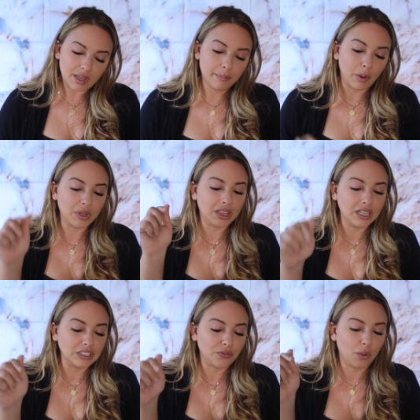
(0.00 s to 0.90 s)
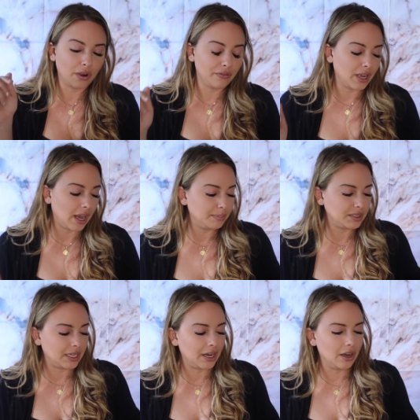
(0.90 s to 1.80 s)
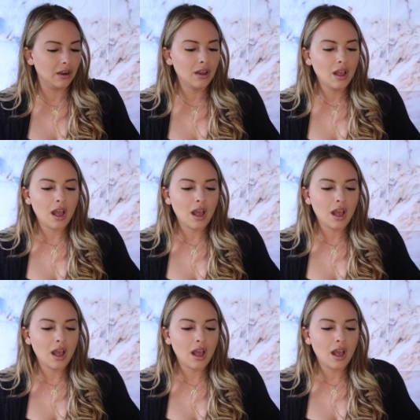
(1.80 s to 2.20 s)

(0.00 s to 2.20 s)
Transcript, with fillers: But with this Four of Cups here,